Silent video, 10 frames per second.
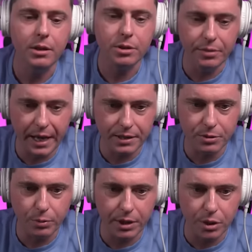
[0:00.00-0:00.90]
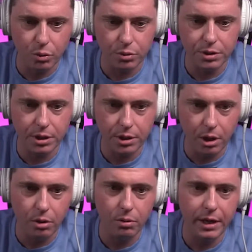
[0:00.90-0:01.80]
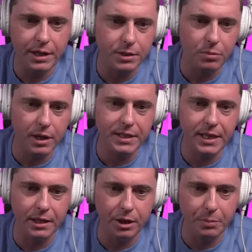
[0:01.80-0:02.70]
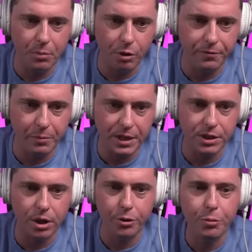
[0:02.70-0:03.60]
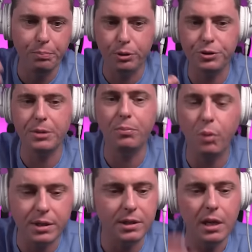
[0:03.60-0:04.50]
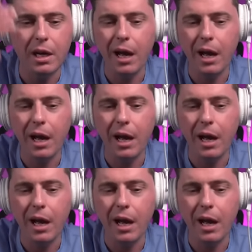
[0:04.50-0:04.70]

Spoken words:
So that is really cool to know. And I just wanted to get a little bit more information on who Blue Chip was.